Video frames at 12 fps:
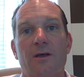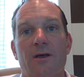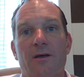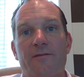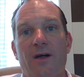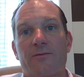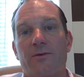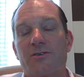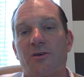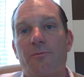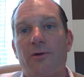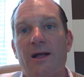In fact,
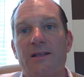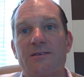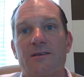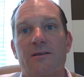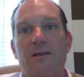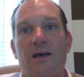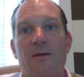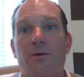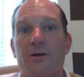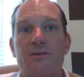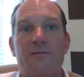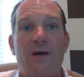Richard Branson had a
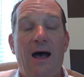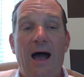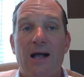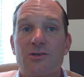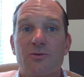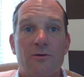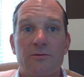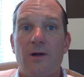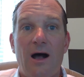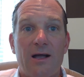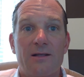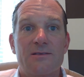bunch of actual
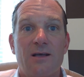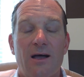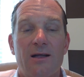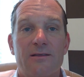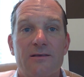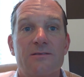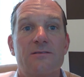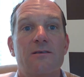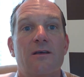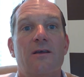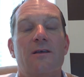rocket scientists